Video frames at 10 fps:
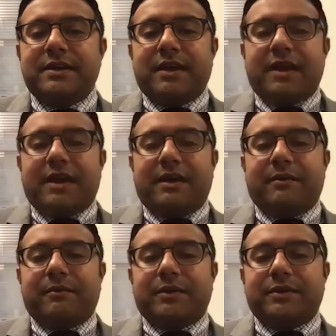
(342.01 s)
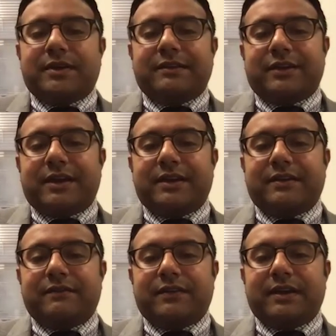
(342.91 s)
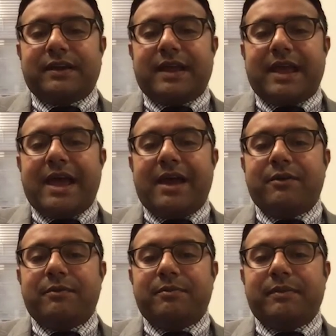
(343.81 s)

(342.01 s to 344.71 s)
when you're trying to convert how